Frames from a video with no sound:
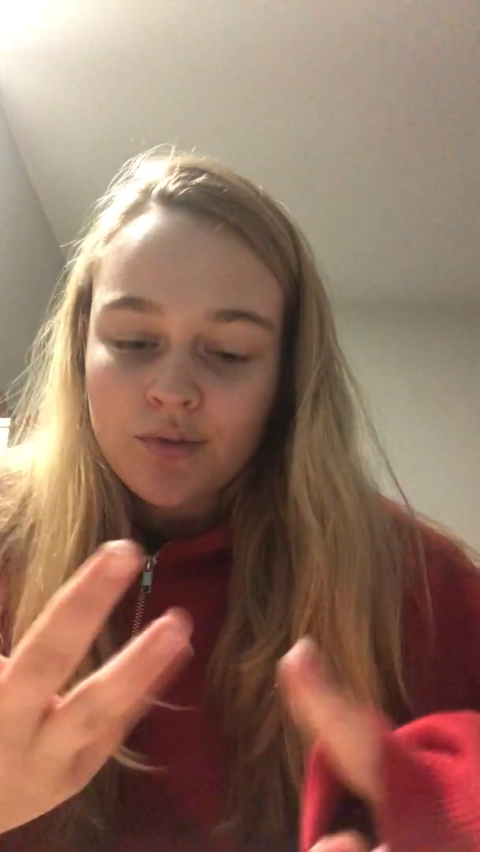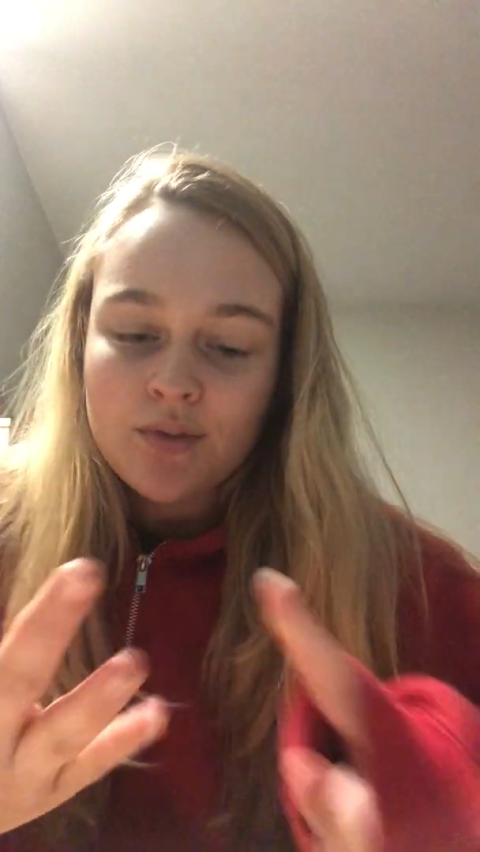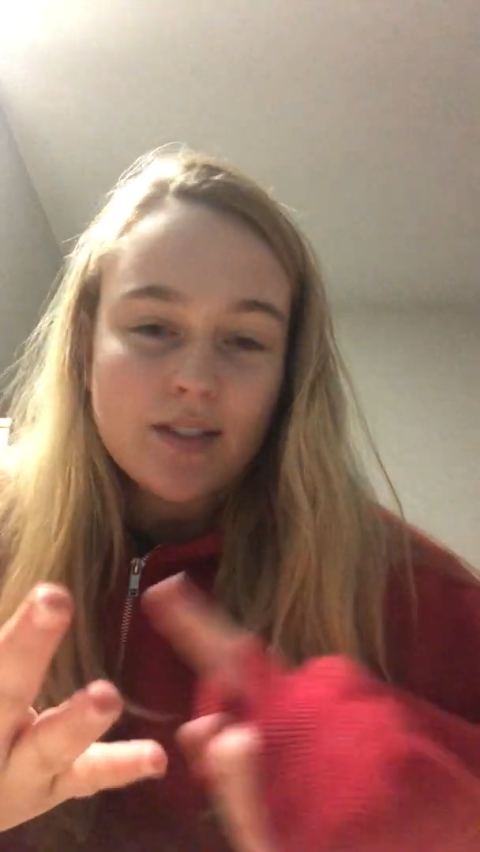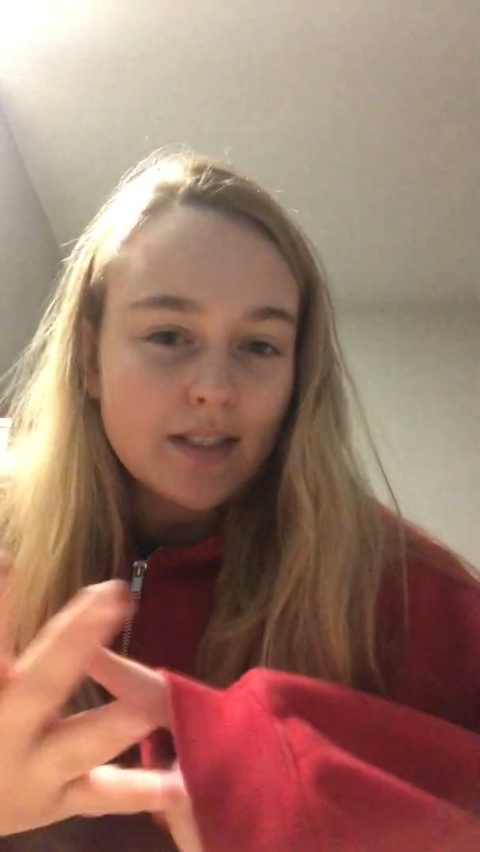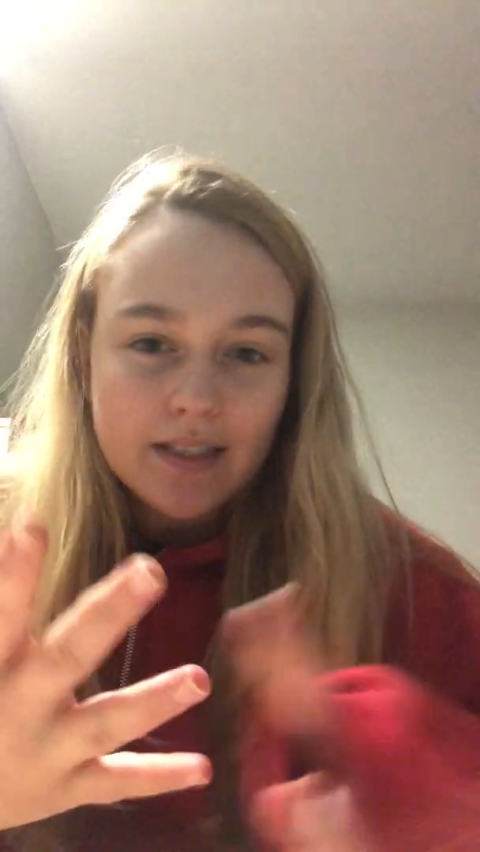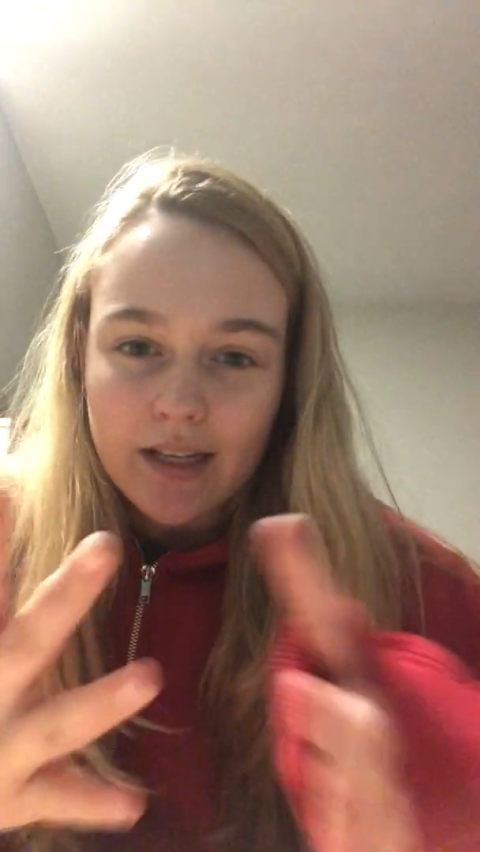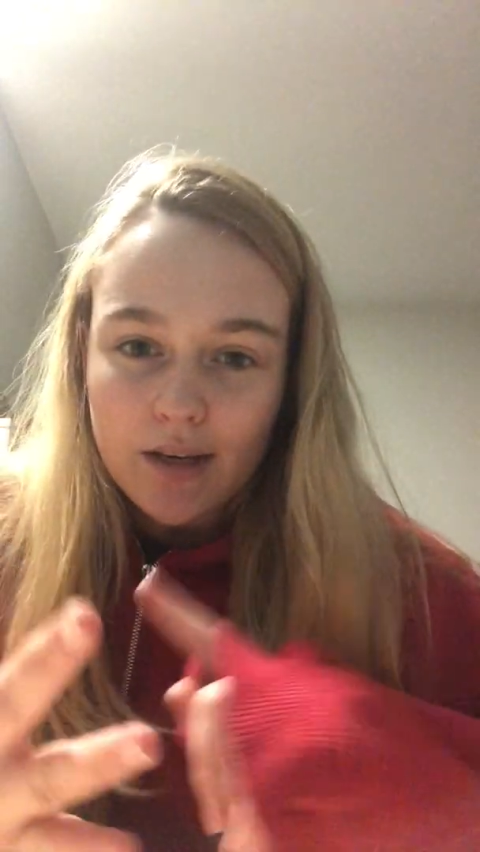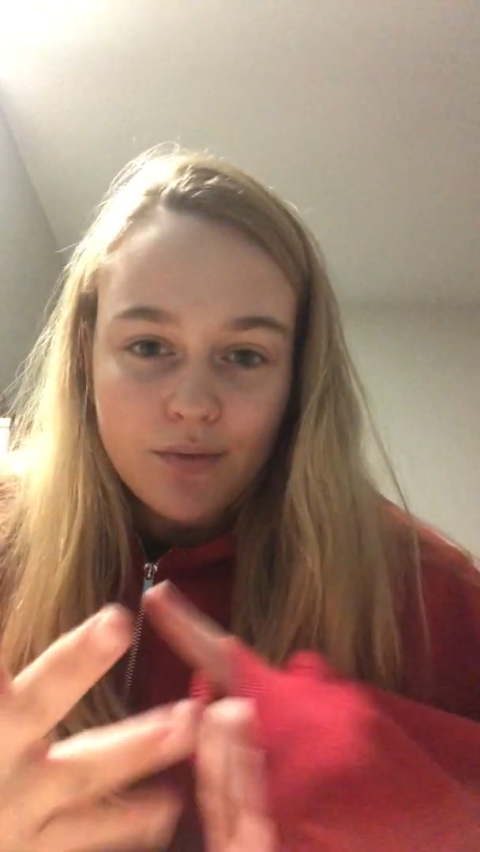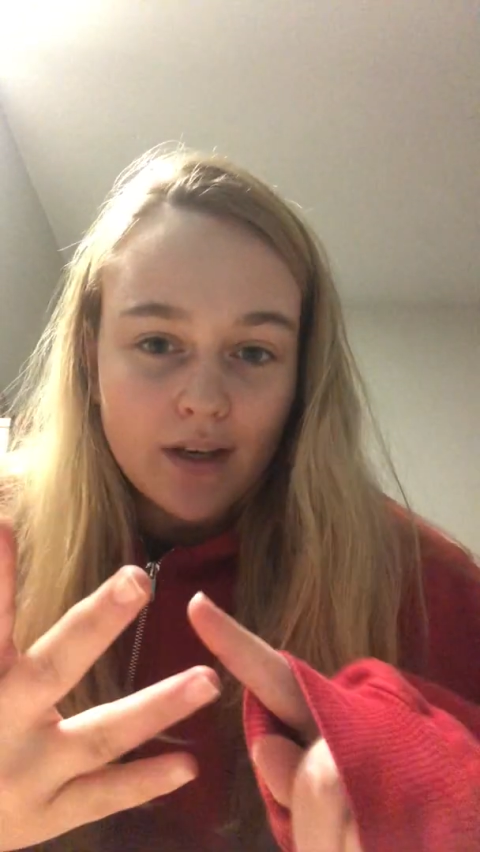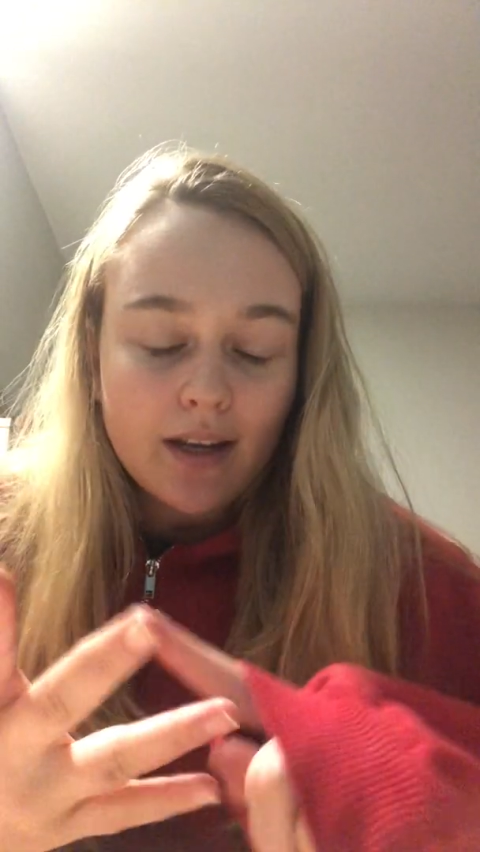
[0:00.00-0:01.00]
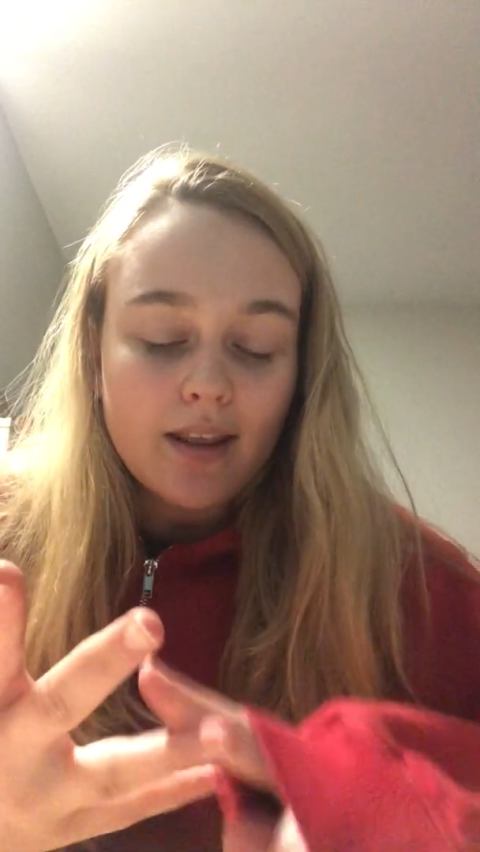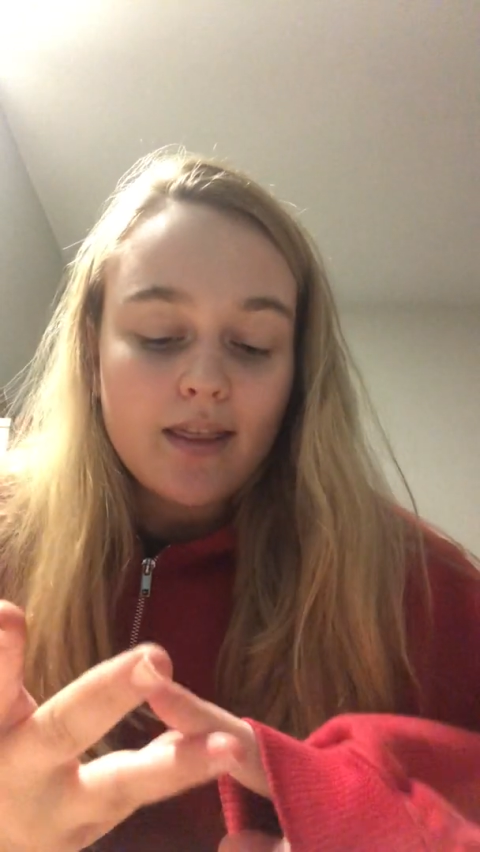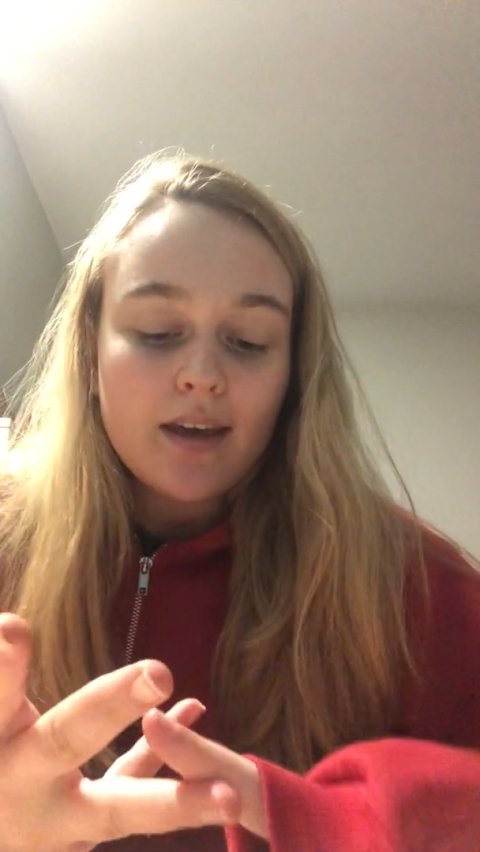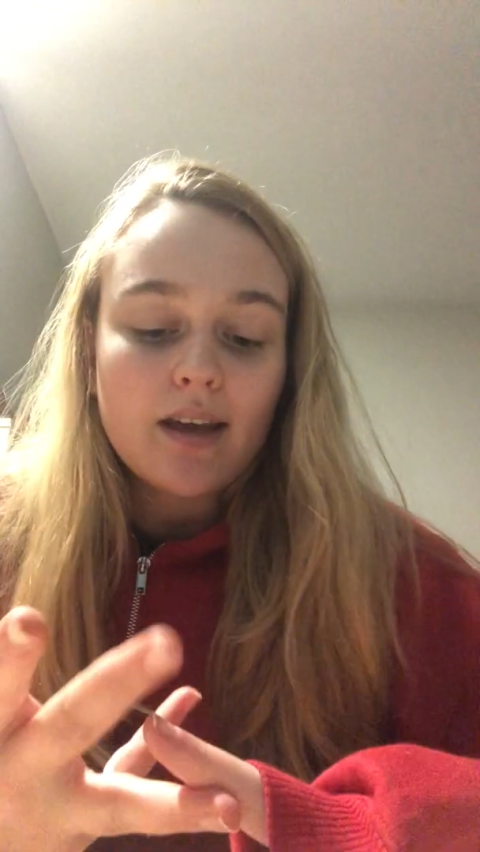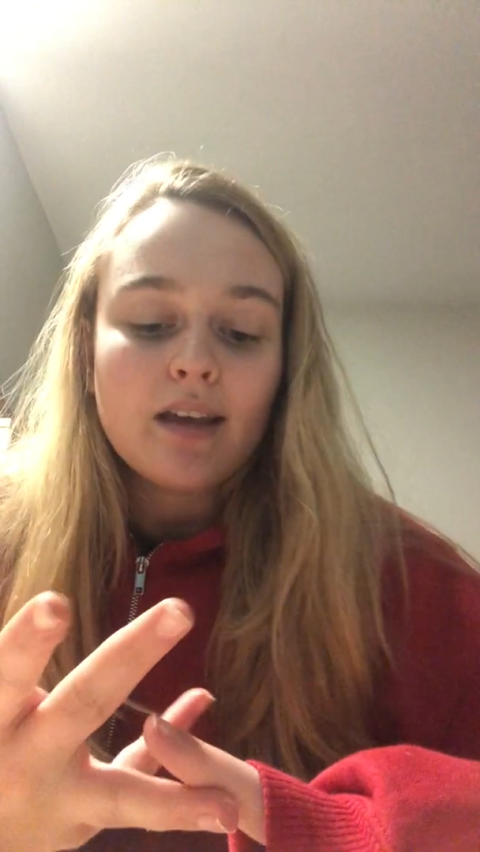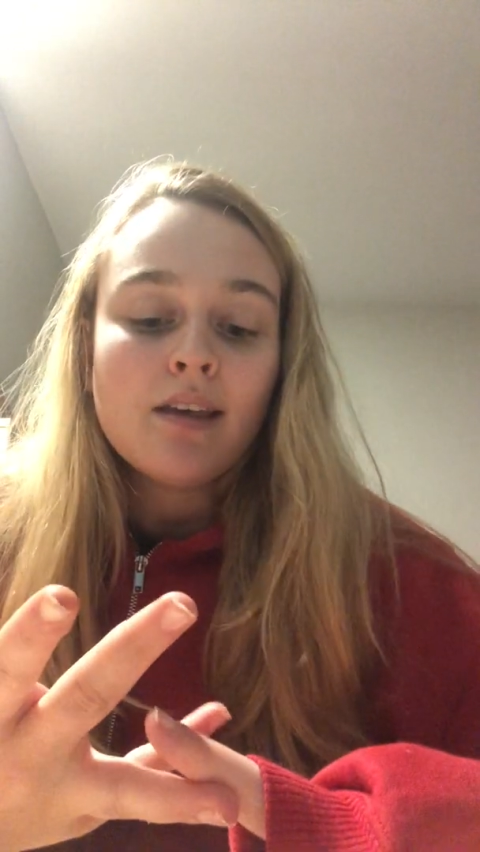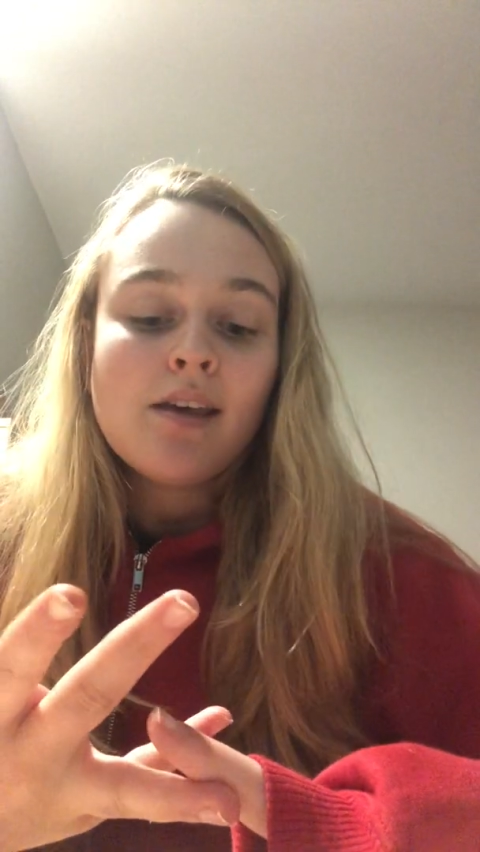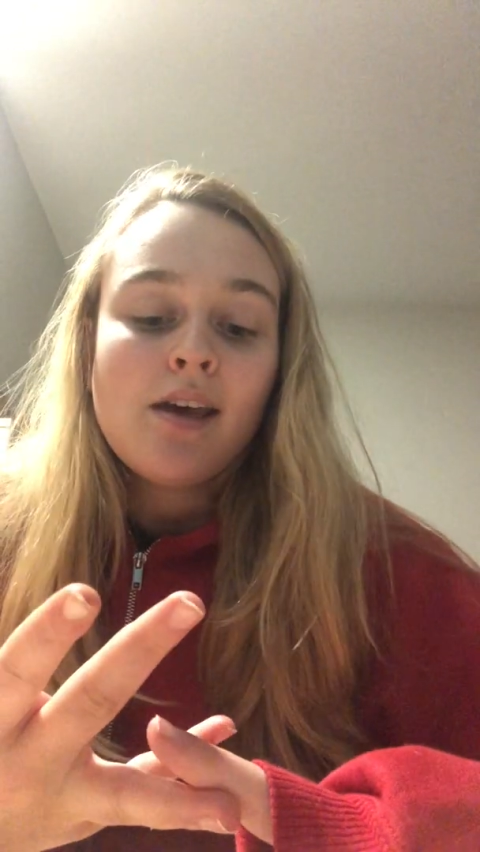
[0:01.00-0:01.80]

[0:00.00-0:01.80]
city life, that kind of thing,